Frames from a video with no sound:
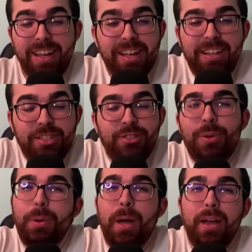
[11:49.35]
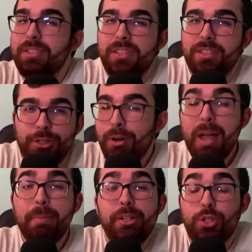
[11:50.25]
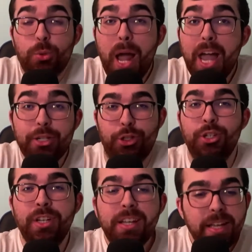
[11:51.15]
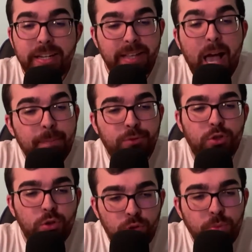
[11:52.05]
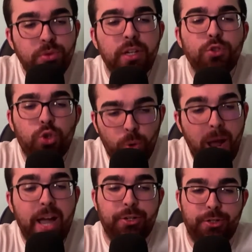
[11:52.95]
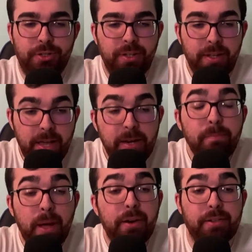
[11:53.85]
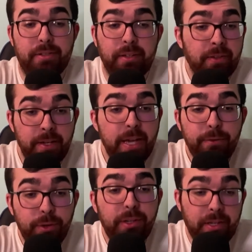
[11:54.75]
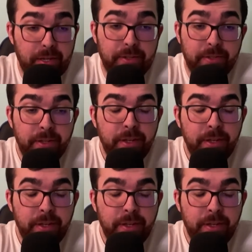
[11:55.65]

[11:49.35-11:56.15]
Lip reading: I just don't know how else to describe it. It's trash. It is absolute trash and embarrassing. It really is.